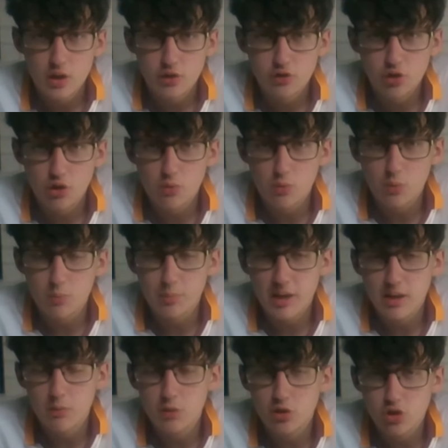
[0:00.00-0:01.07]
to
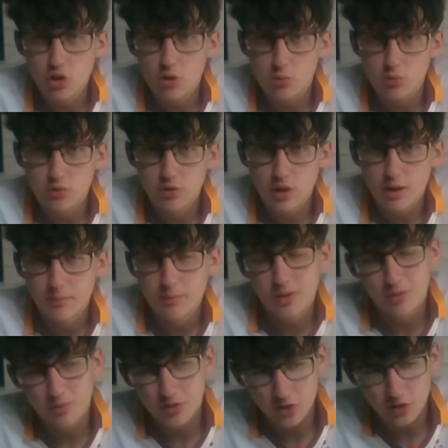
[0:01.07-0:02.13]
be renewed,
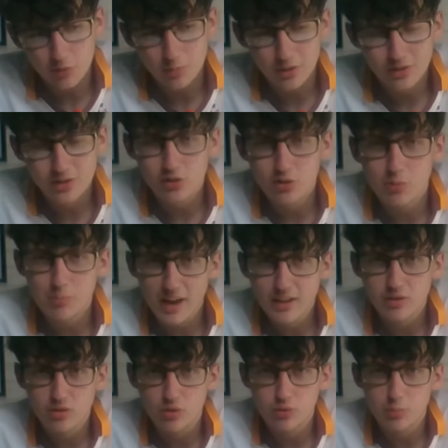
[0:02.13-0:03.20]
but to come back
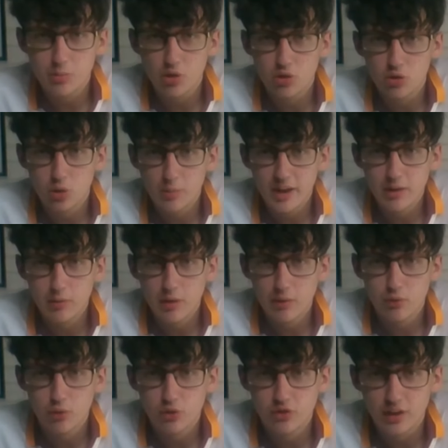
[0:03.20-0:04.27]
to a football club anyway
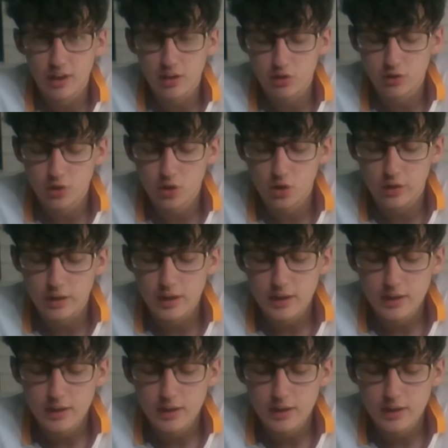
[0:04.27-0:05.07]
for a second loan.